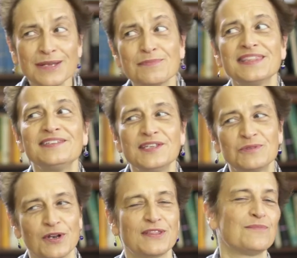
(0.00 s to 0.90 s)
But this
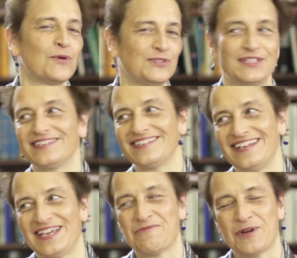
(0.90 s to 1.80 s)
is one of the most
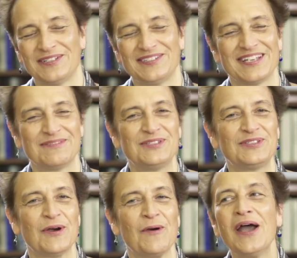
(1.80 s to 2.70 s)
exciting ones. And
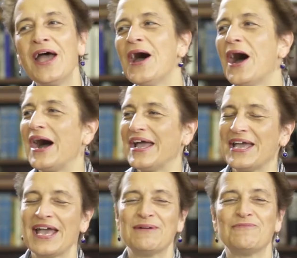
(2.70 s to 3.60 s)
so
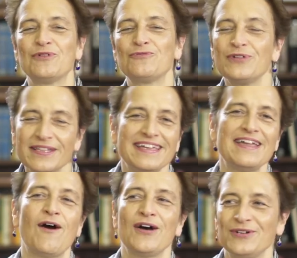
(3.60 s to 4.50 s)
I am
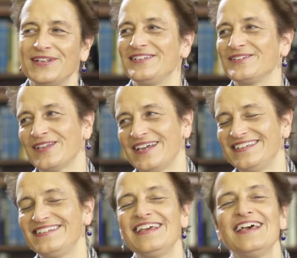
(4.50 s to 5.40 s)
really honored and
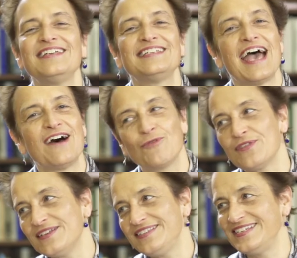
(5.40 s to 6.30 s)
delighted to have
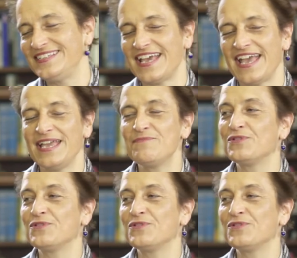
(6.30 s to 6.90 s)
with us today